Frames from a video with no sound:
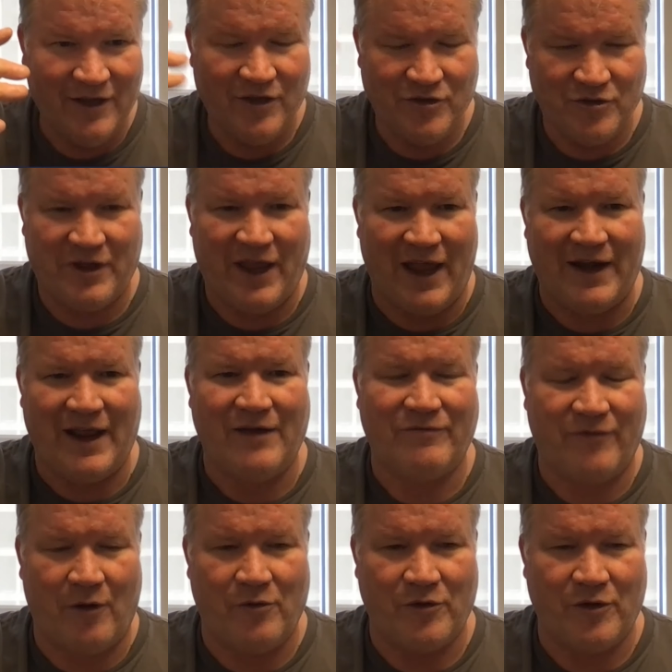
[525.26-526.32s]
you can't have
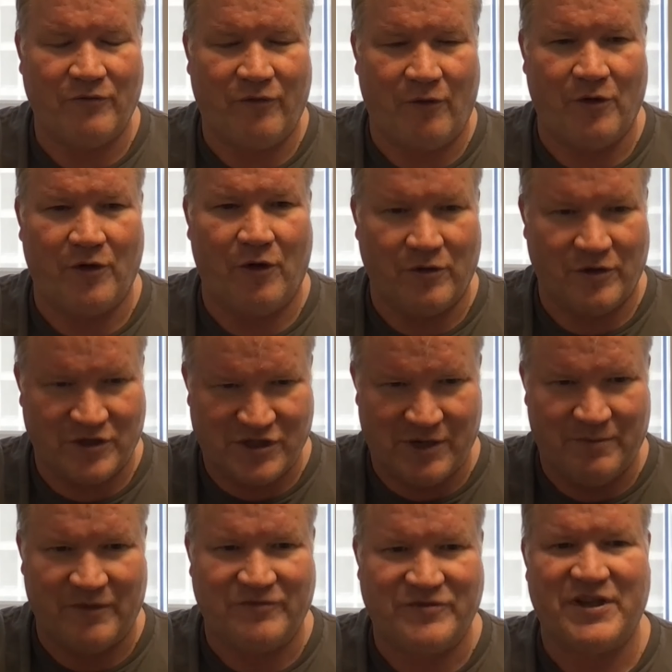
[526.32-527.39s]
foreign
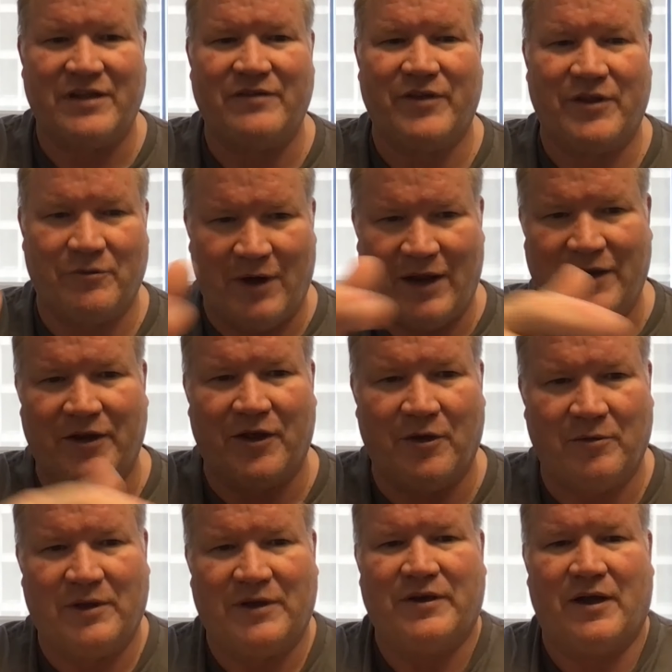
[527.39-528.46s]
ownership of TV,
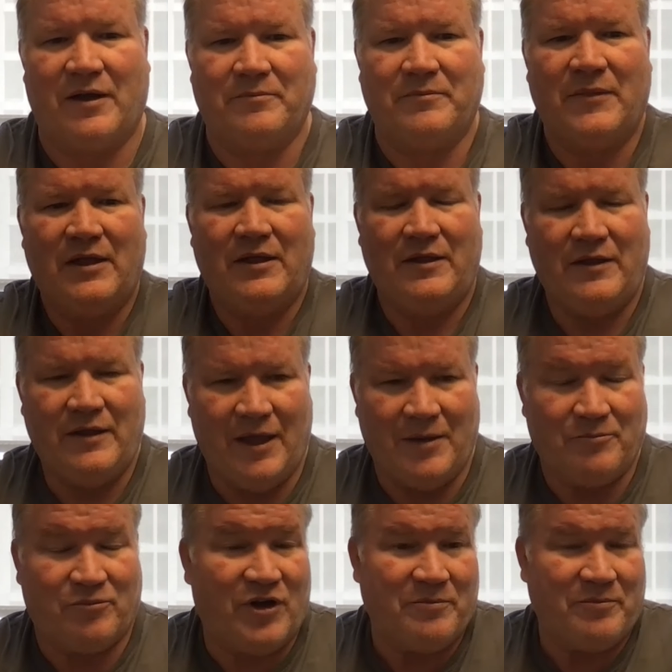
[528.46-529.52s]
radio,
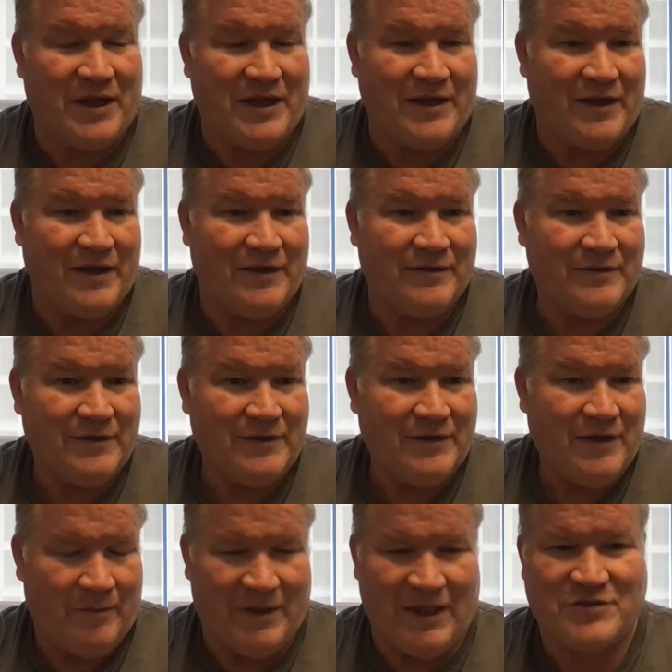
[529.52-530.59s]
and print media.
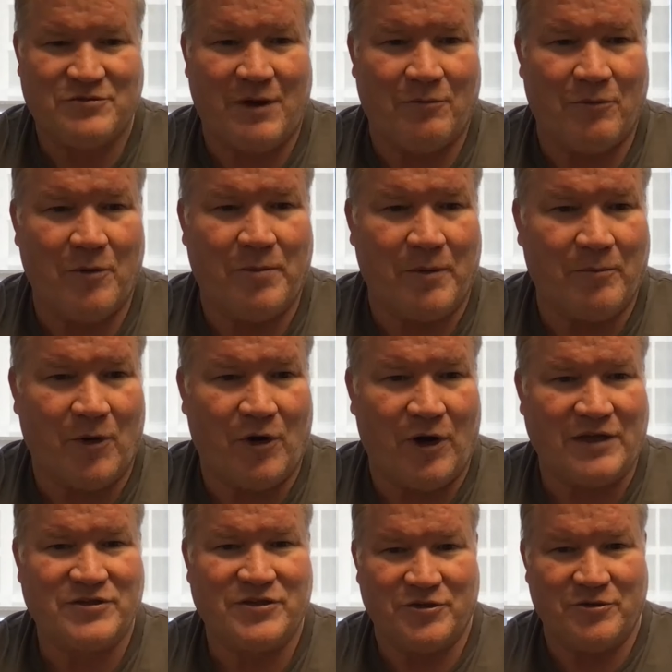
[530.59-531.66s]
I mean, that's why Rupert
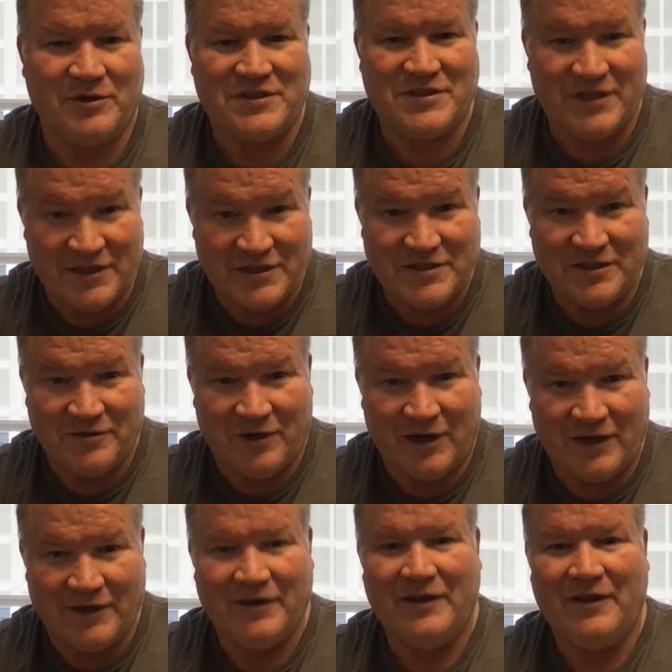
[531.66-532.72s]
Murdoch's a U.S. citizen,
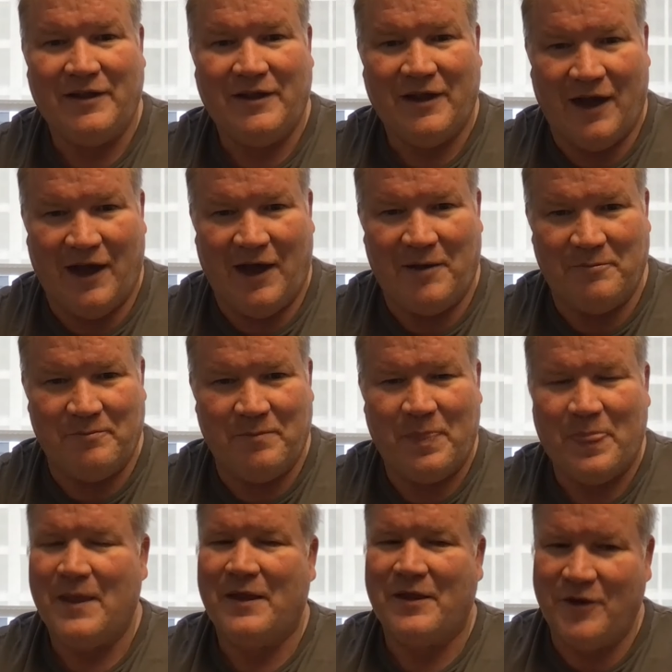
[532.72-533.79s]
right?
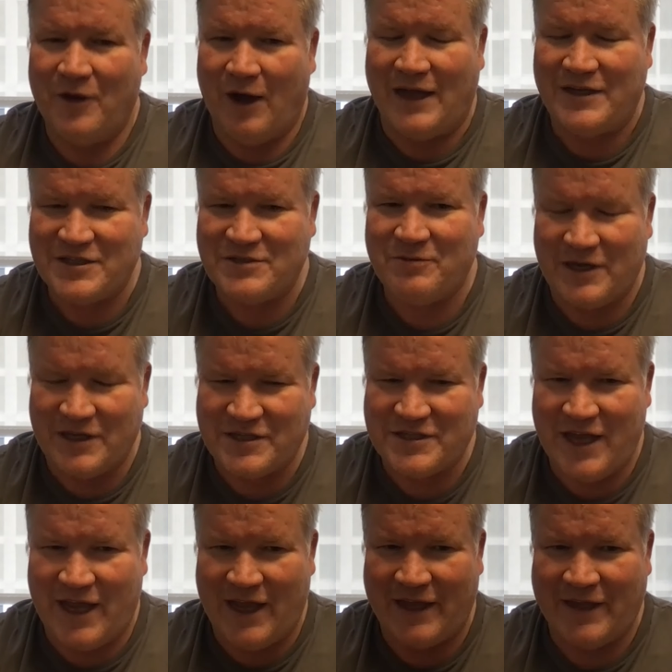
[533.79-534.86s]
I just want to
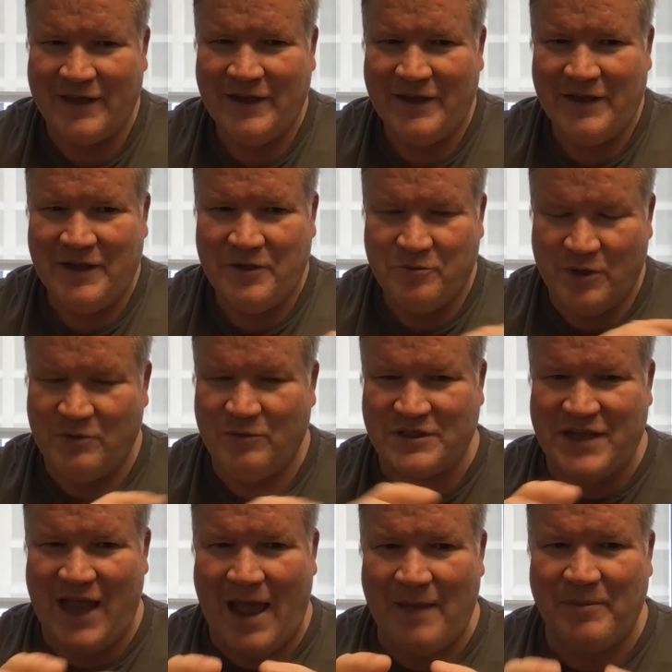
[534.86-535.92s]
say
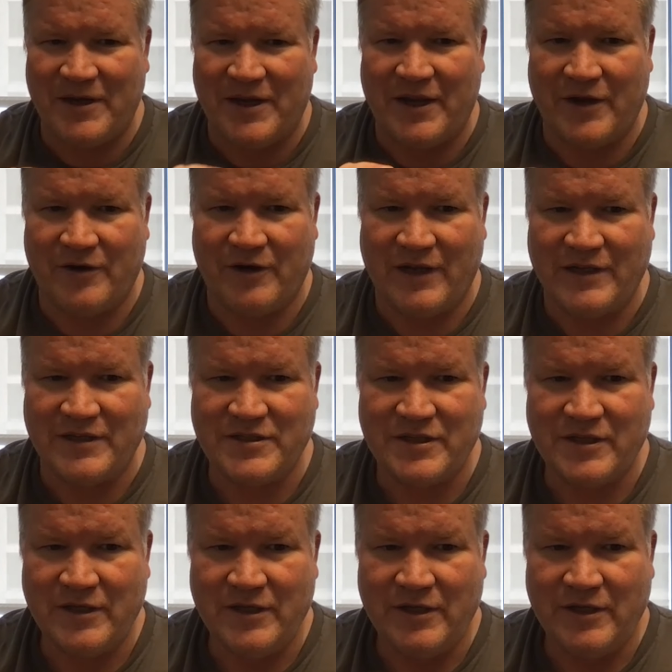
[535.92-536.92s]
what's happened here is